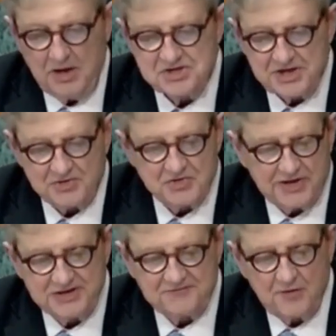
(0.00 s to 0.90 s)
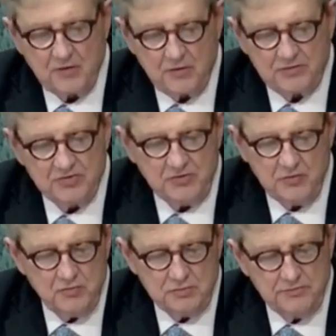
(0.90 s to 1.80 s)
shall transfer
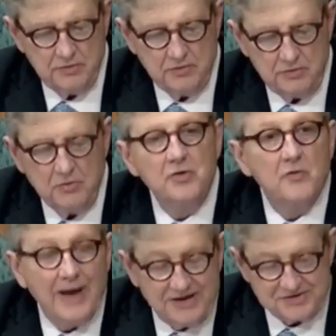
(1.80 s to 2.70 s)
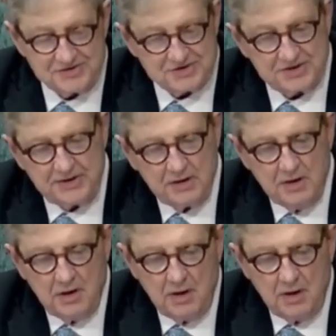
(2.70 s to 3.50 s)
to your agency